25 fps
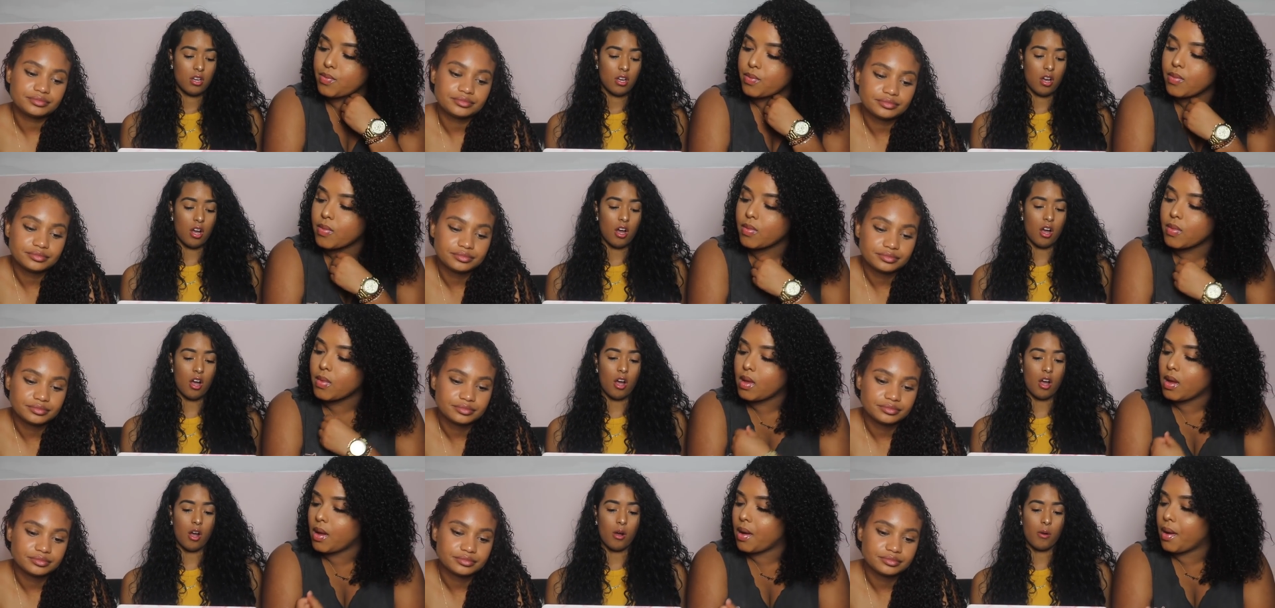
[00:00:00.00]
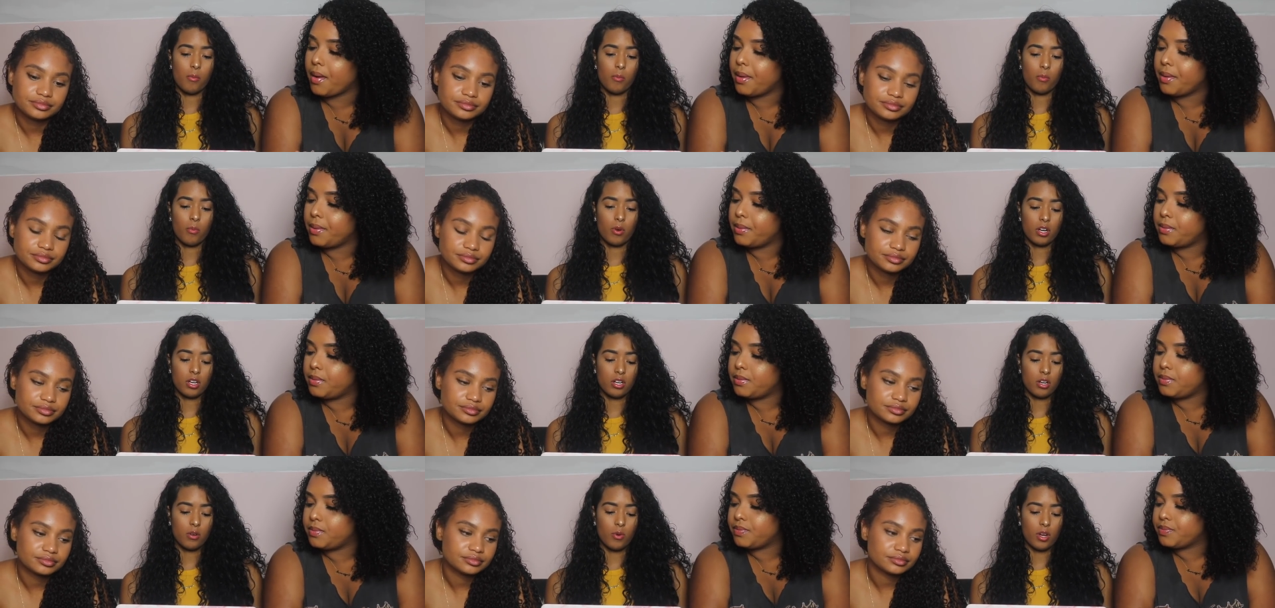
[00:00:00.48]
Speaker 1: Um,
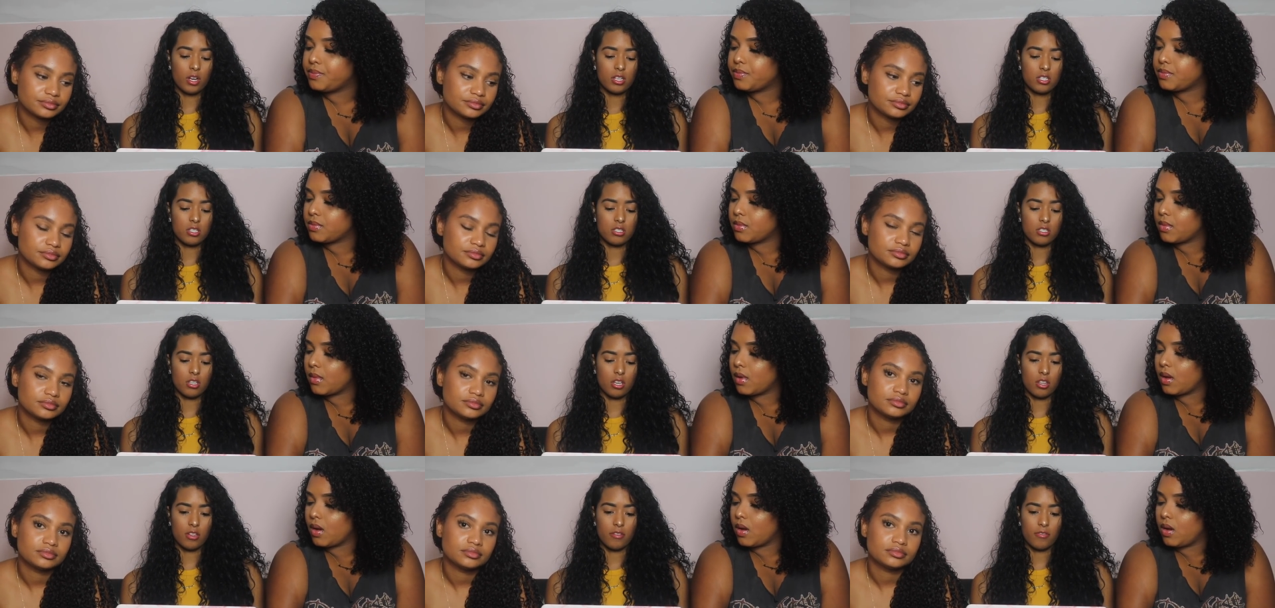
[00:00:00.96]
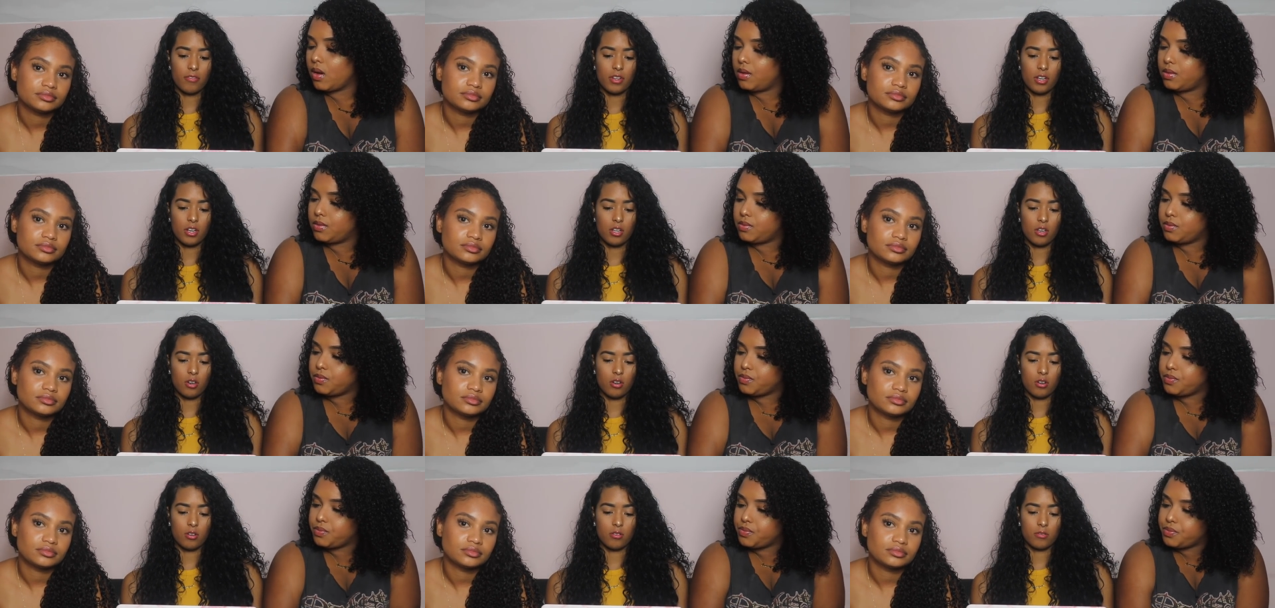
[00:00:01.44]
we're gonna watch this other
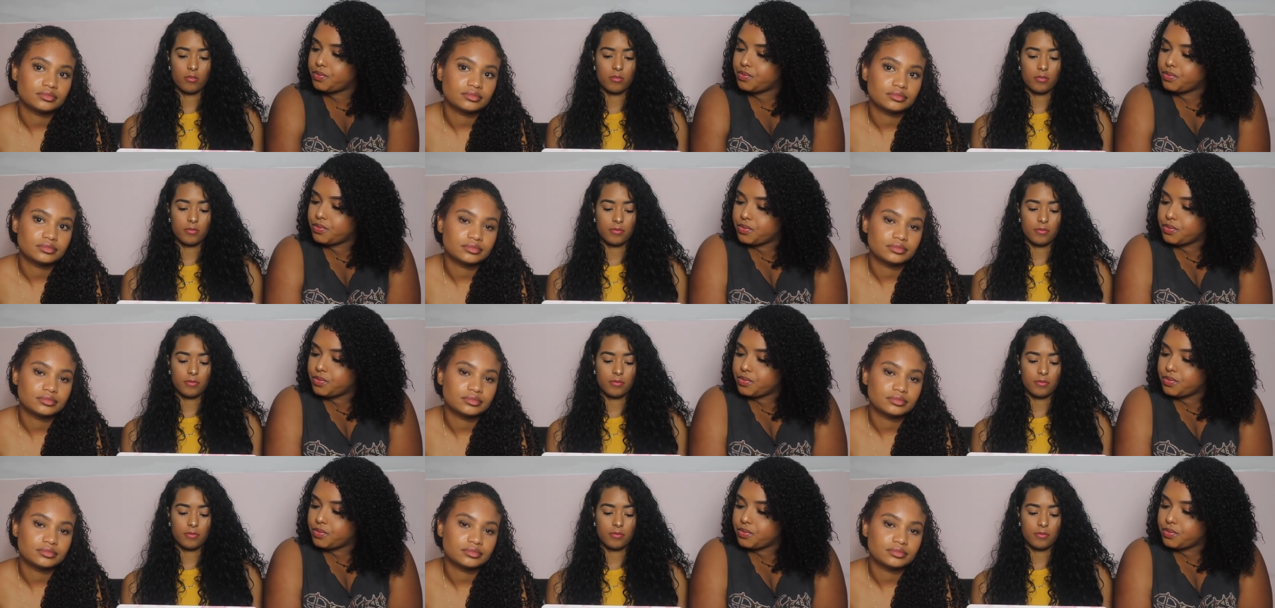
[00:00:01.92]
video